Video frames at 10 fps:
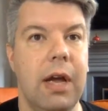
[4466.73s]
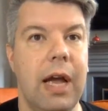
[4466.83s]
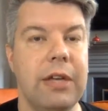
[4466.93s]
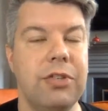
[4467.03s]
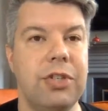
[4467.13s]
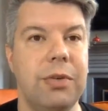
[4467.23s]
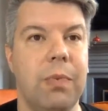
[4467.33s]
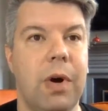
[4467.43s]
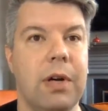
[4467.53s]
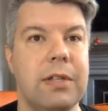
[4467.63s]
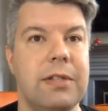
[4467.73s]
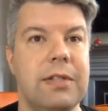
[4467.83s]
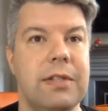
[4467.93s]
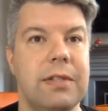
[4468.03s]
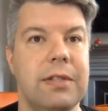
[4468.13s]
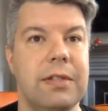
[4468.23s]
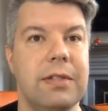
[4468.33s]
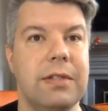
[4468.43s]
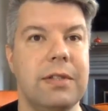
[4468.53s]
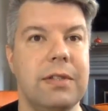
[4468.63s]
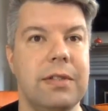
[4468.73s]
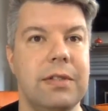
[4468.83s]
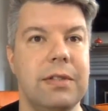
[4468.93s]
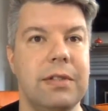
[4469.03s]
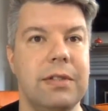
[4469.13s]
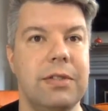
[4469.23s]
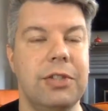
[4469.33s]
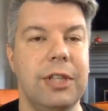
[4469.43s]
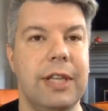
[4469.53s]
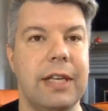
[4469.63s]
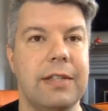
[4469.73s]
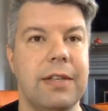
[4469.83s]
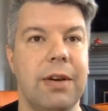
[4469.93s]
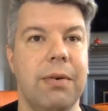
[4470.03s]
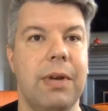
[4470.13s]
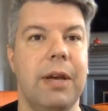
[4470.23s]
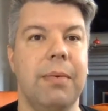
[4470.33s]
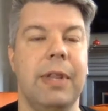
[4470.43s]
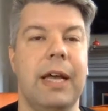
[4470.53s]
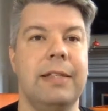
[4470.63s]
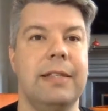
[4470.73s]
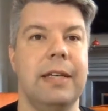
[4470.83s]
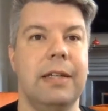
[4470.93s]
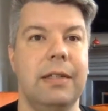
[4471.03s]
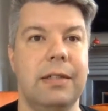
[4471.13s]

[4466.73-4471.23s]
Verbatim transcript: And she walks and she thinks, okay, well, that's it.